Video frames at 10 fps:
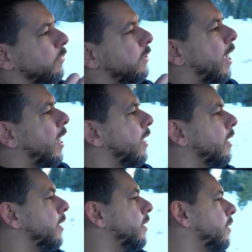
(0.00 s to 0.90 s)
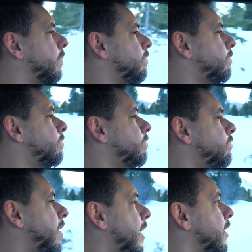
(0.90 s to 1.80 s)
they
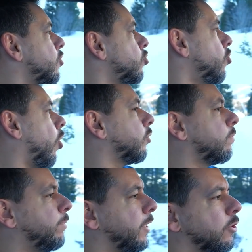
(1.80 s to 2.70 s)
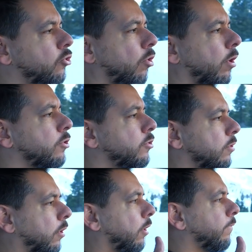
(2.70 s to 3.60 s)
may not be in
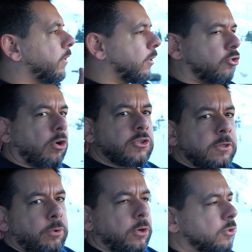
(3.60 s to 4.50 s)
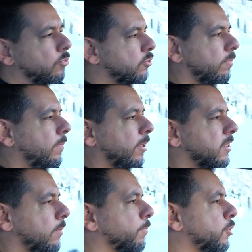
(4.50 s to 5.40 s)
charge of the charging points, which may be
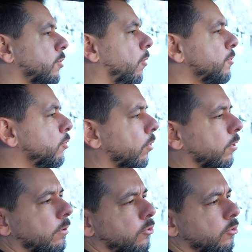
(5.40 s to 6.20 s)
in some obscure